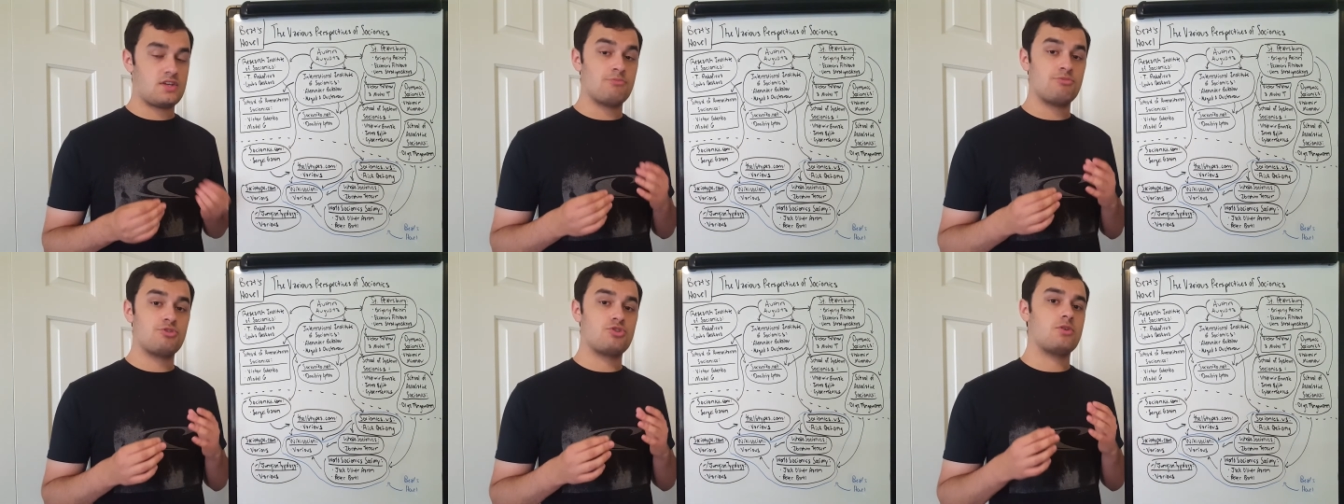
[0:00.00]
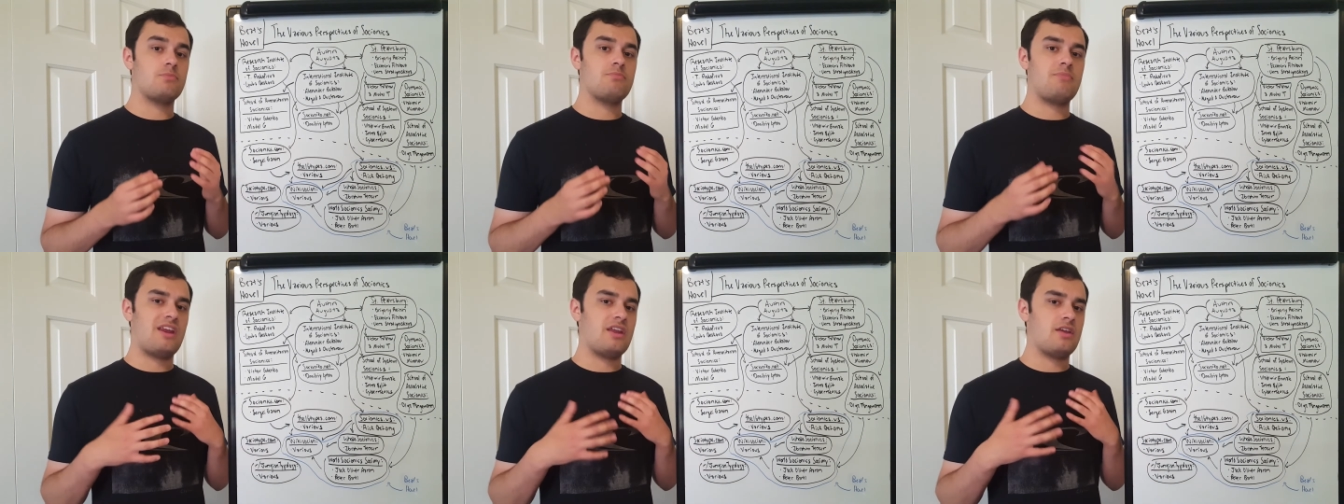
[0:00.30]
I'm
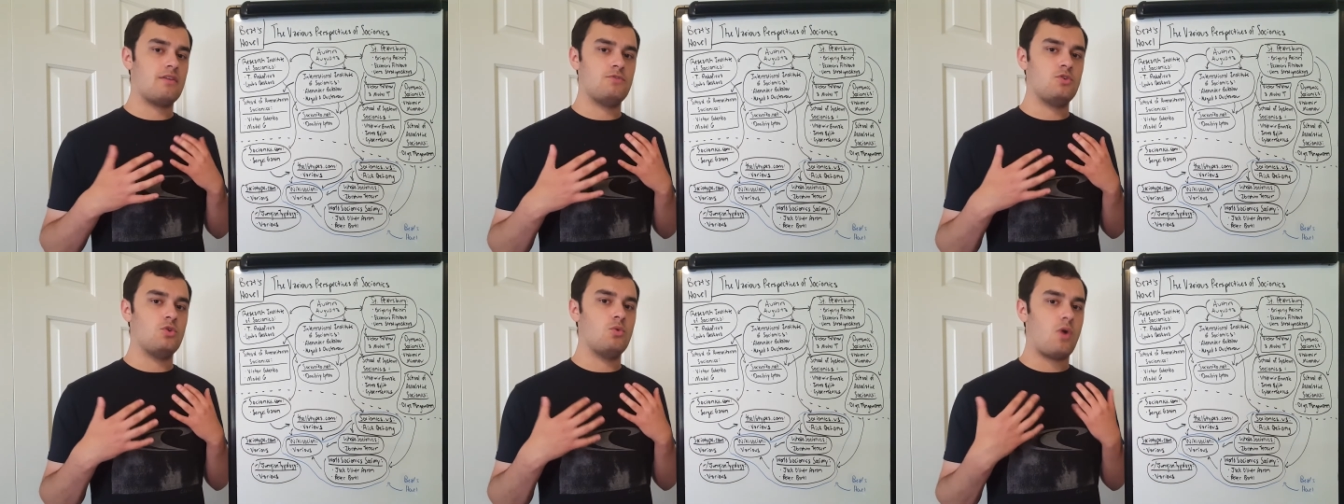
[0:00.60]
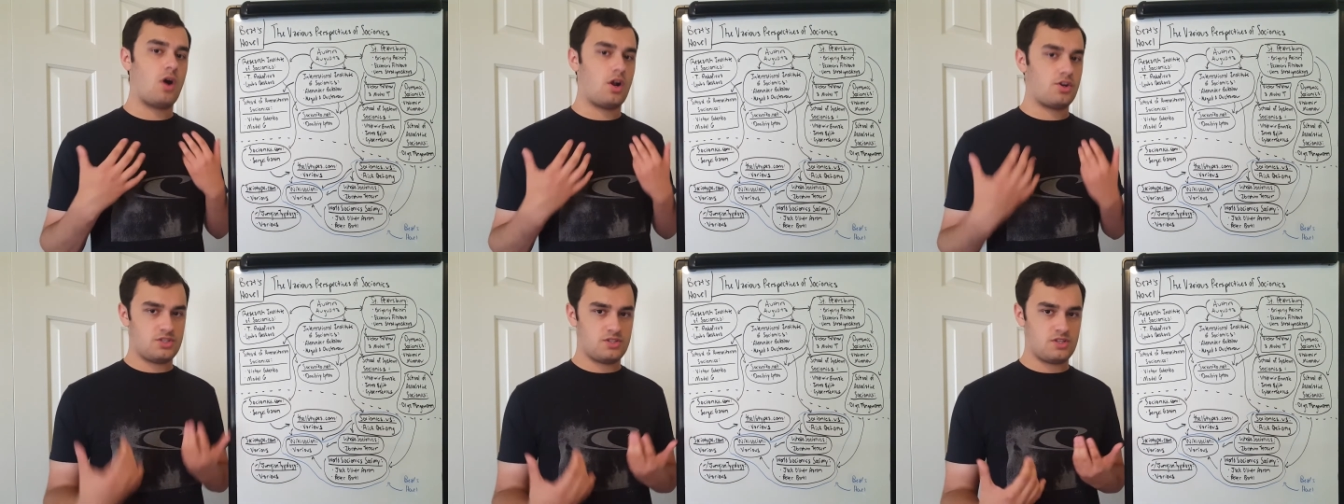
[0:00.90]
sure many of you
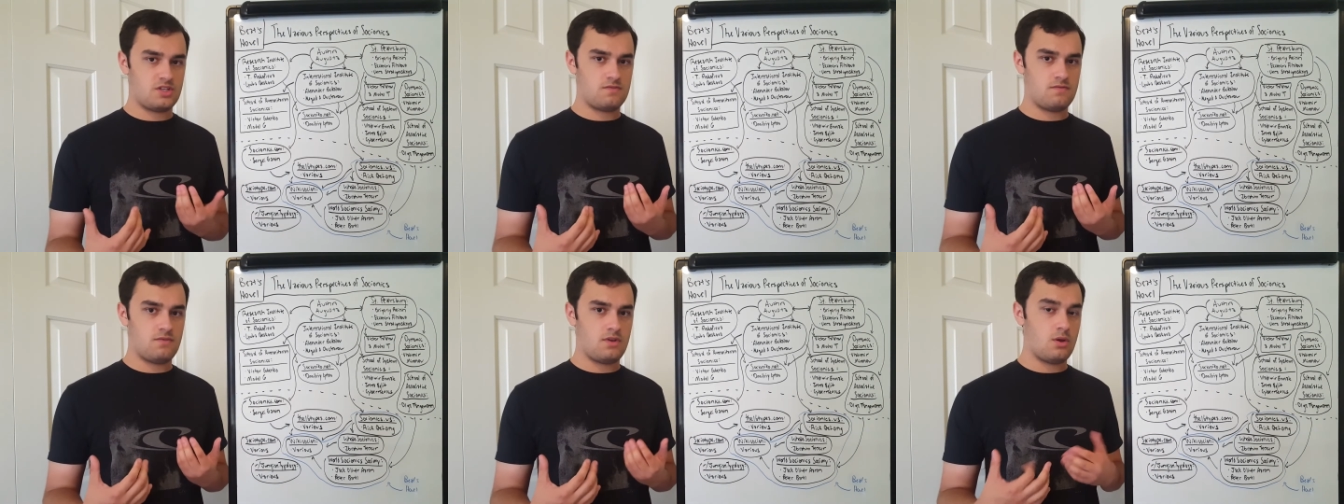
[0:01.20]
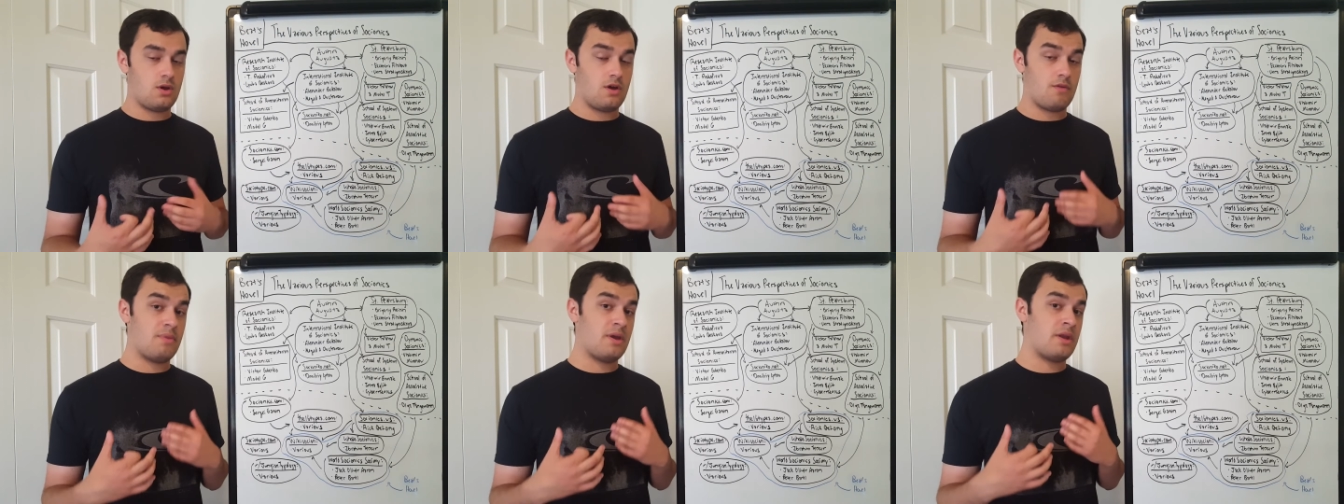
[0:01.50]
watching this
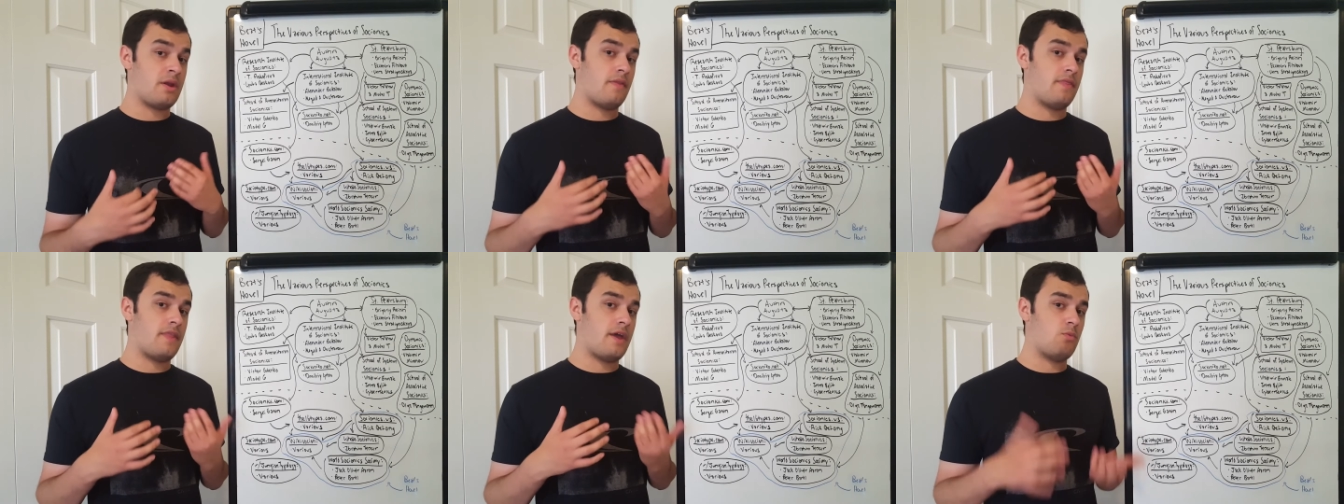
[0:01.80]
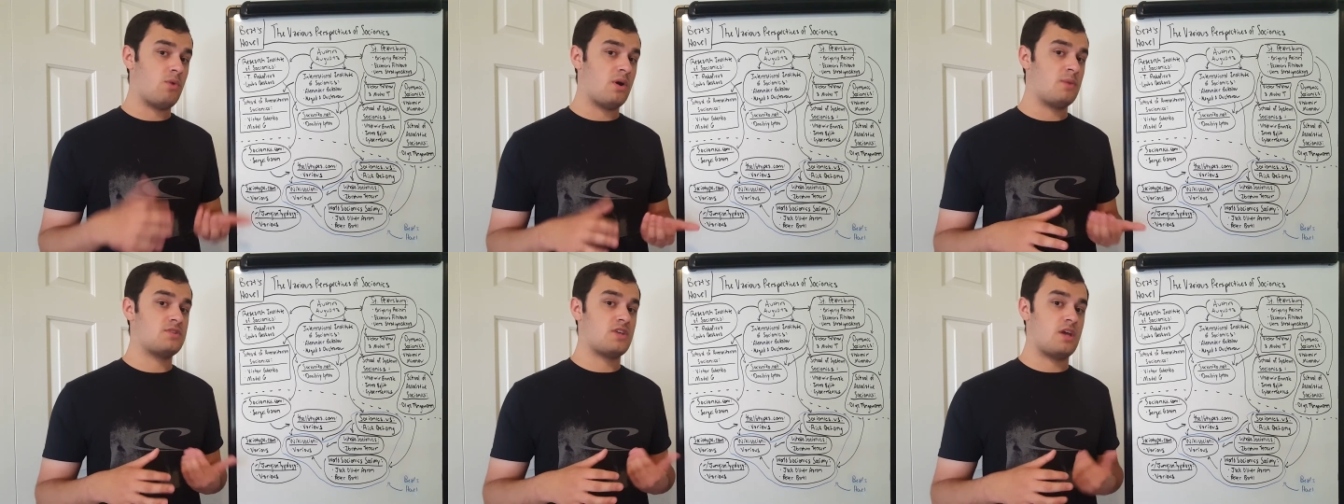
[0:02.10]
video have been on that
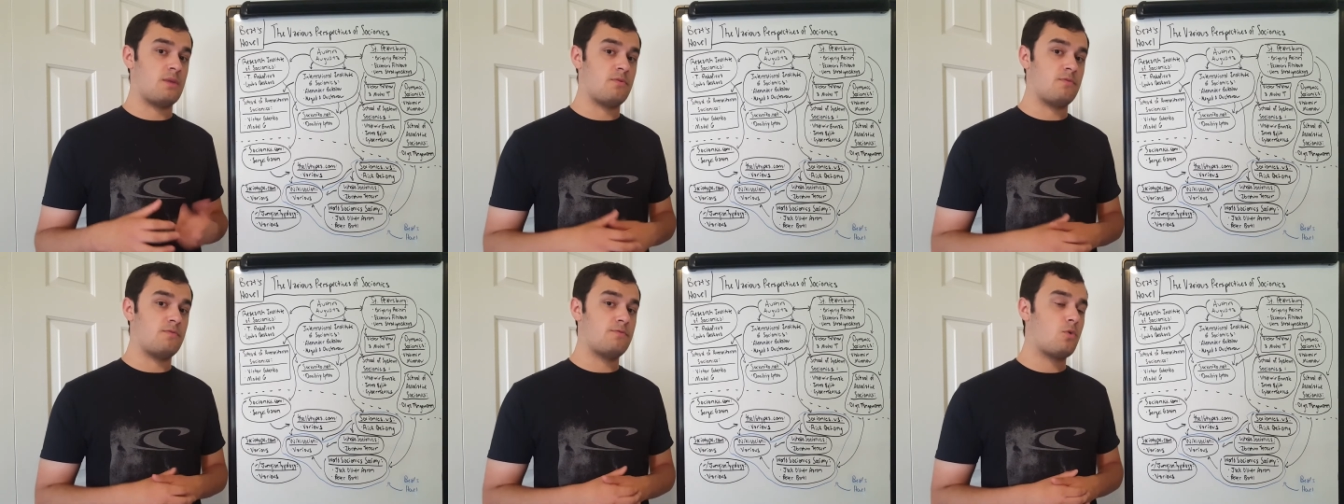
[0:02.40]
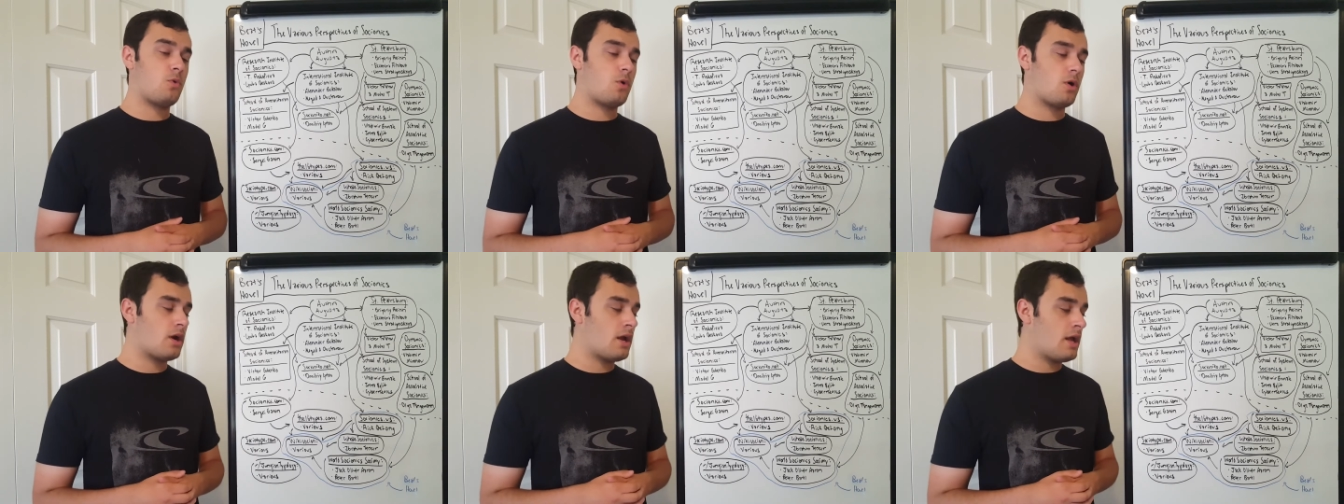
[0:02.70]
website
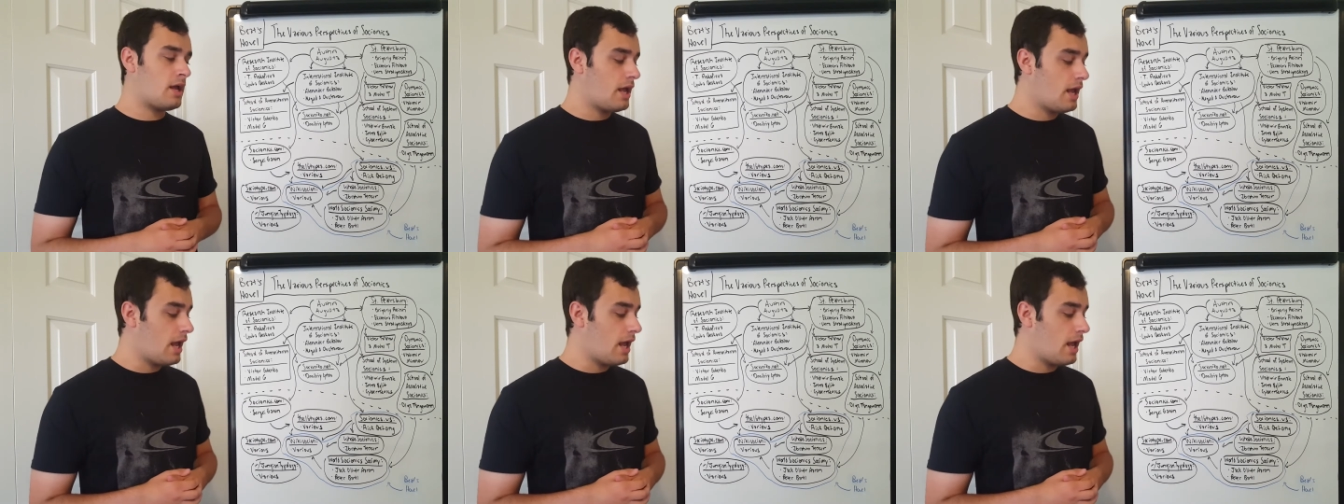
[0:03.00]
before,